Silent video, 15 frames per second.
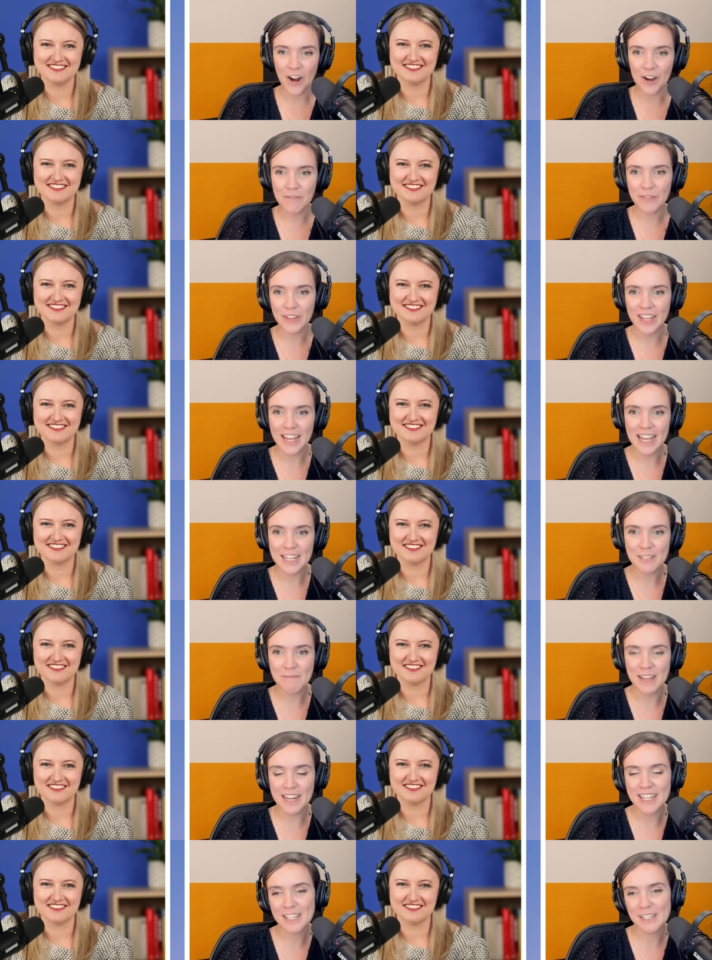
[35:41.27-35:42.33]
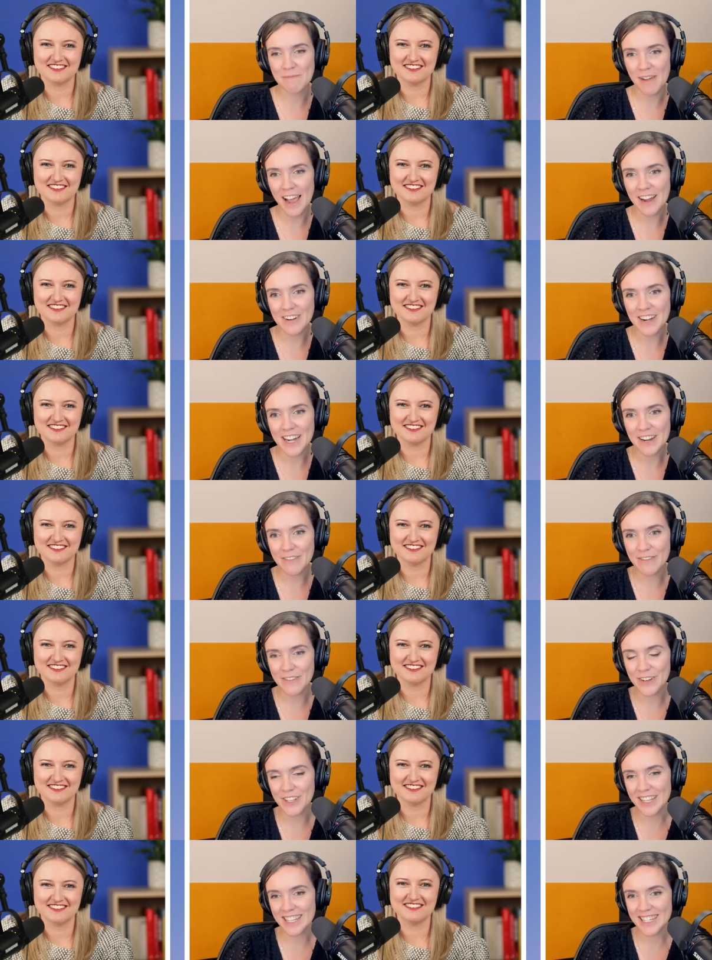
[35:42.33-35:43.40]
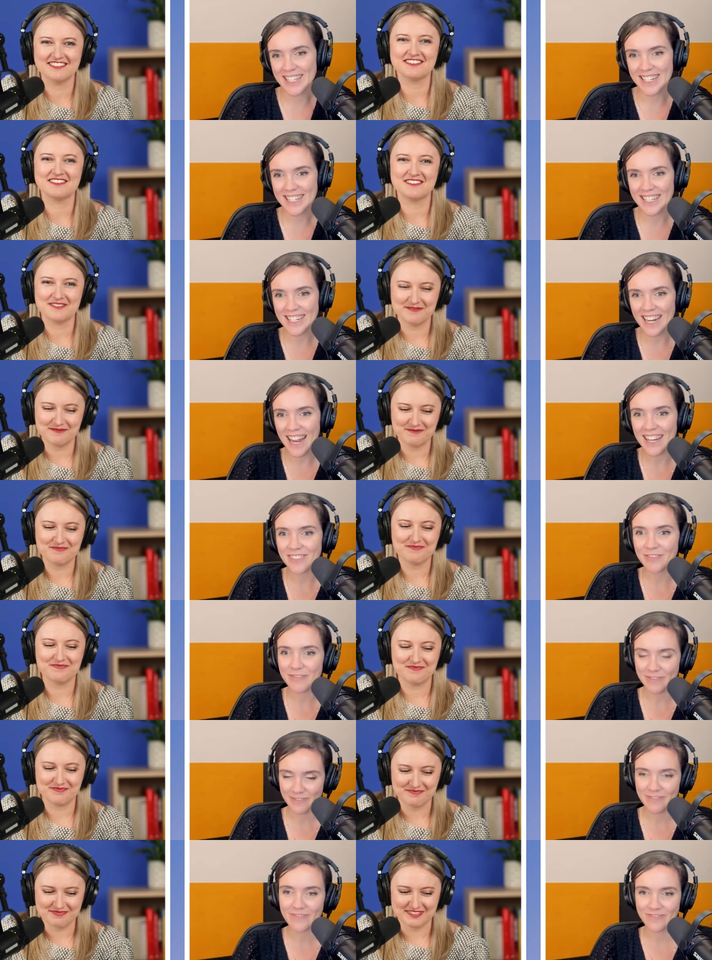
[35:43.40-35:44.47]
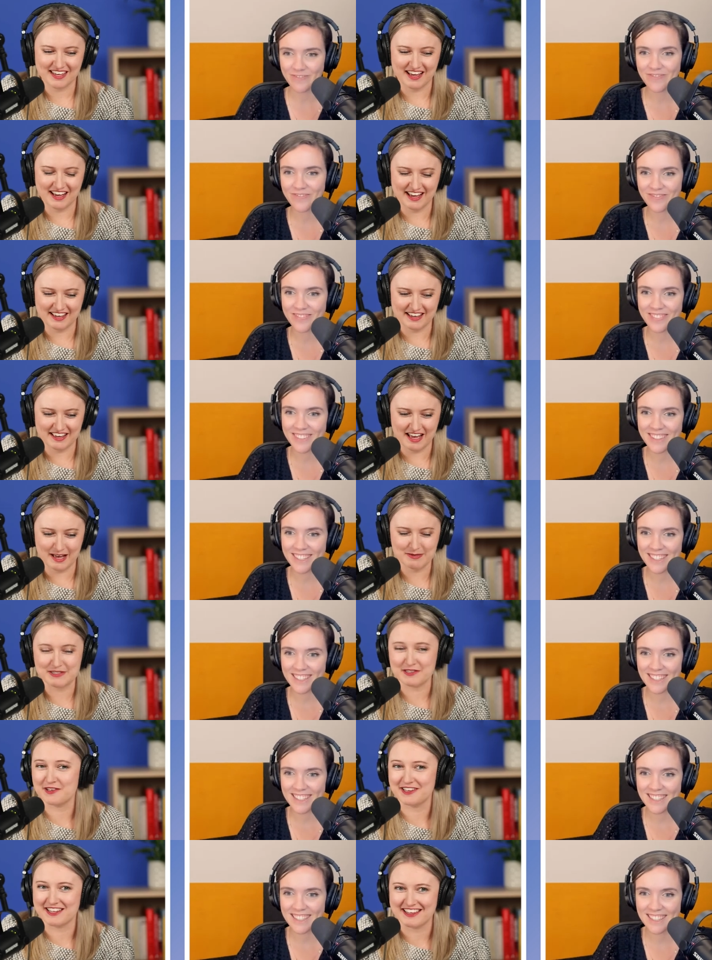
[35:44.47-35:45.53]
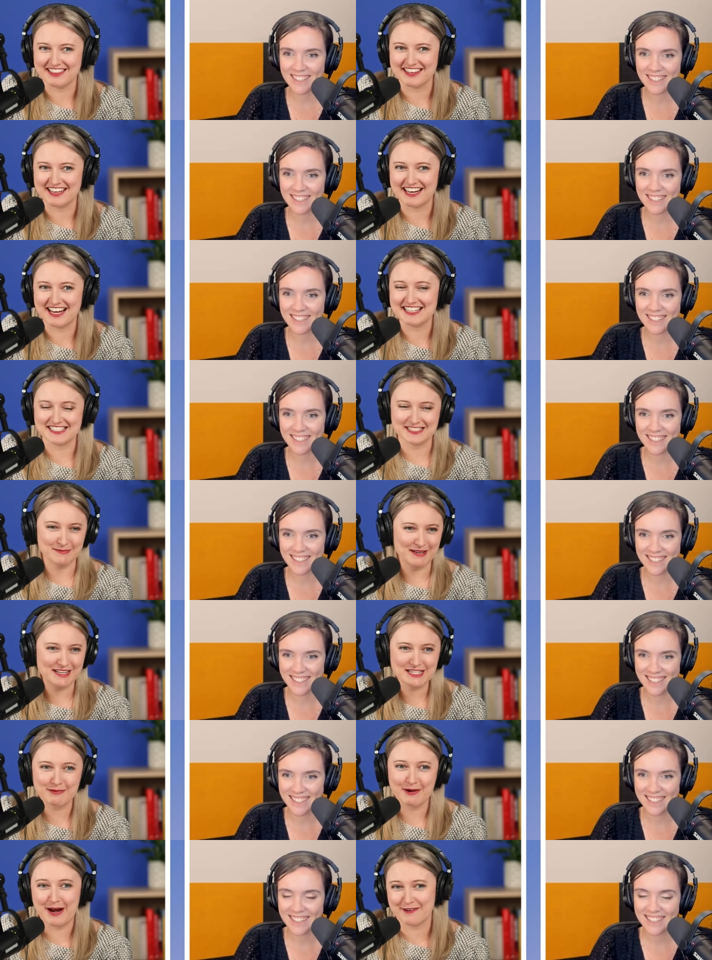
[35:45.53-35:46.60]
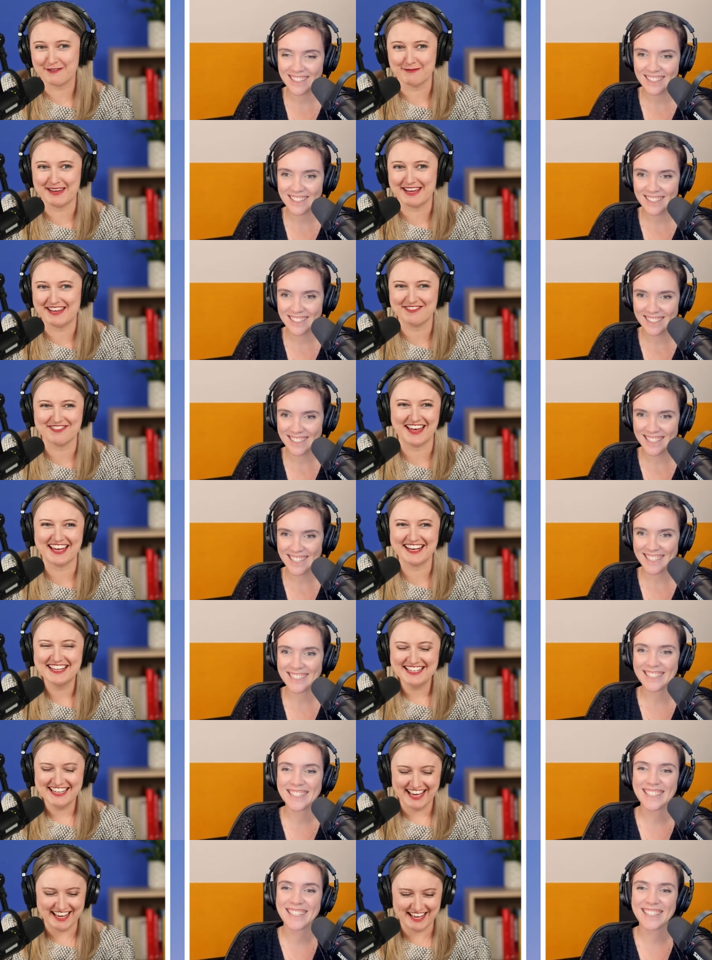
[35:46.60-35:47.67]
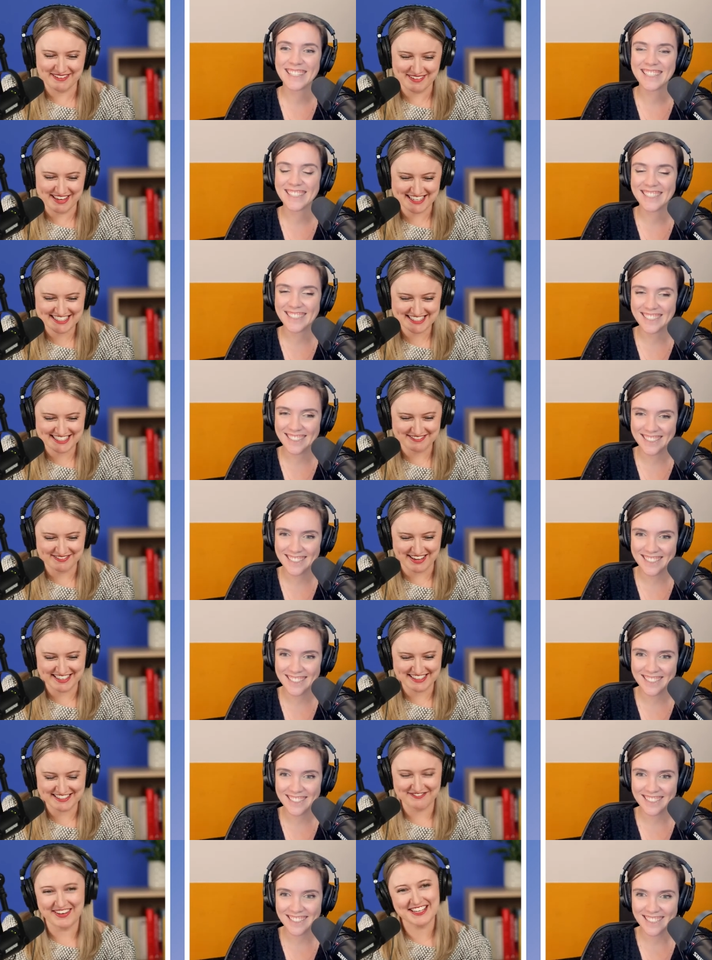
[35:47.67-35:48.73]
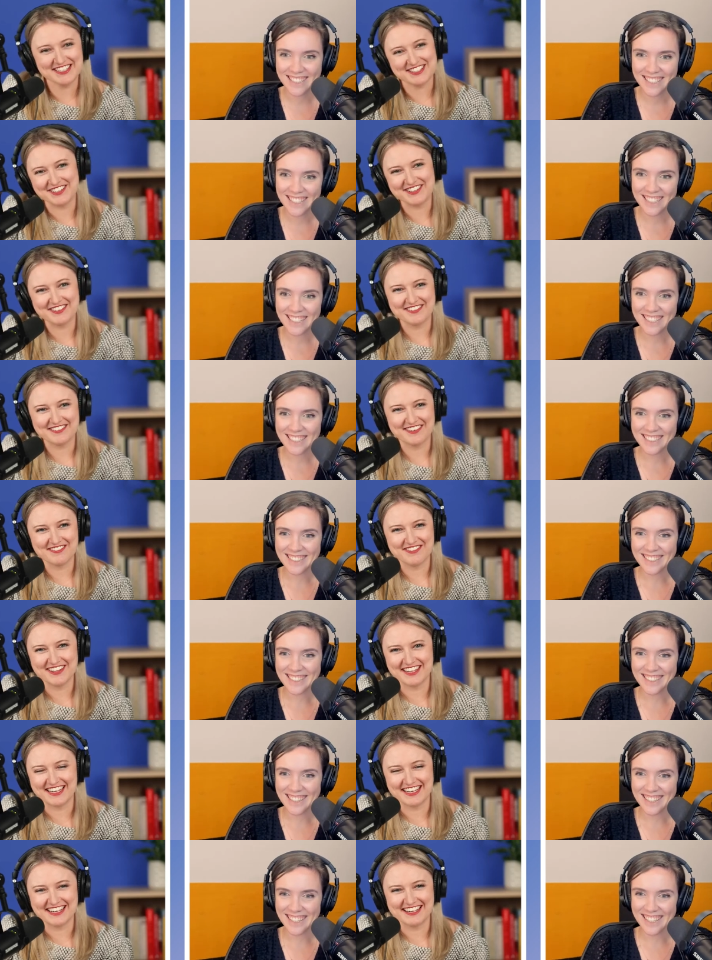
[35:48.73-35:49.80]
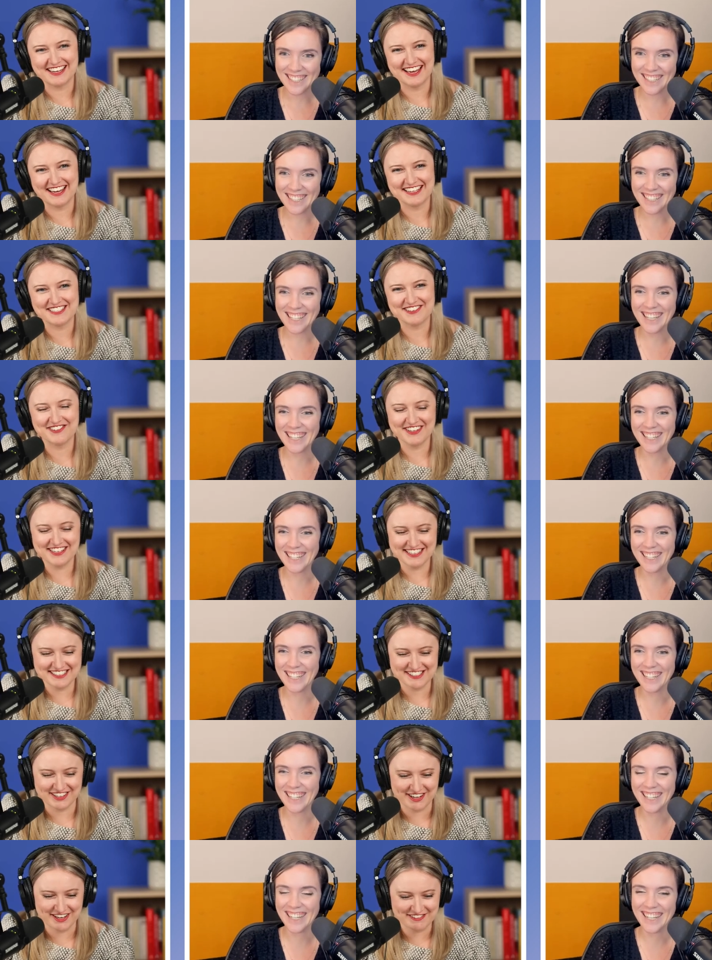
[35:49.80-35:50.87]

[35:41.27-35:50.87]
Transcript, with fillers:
Speaker 1: and hopefully, it's been inspiring for the listeners today. I
Speaker 2: absolutely think it has. It's been inspiring for me. If that uh, makes makes makes you feel any uh, different, so